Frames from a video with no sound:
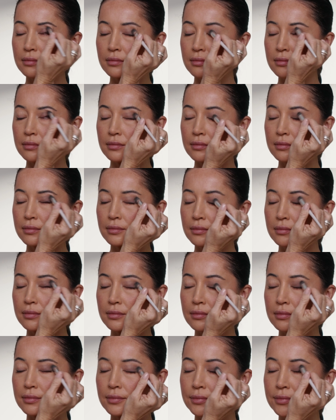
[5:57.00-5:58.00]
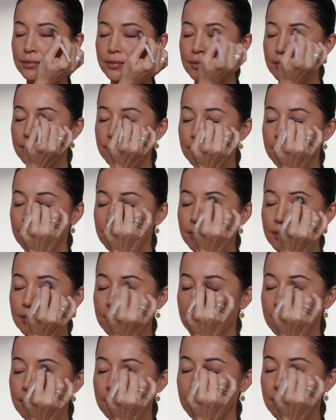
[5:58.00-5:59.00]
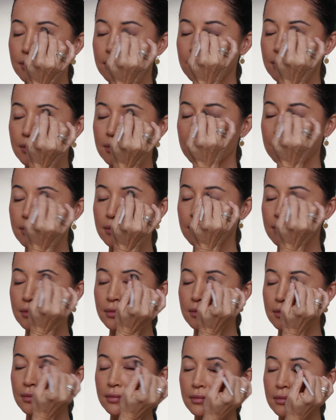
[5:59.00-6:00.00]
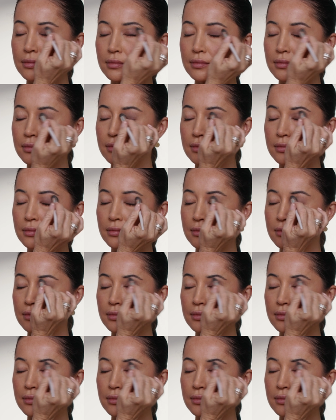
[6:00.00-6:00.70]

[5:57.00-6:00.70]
You can use it in circular motions to create a beautiful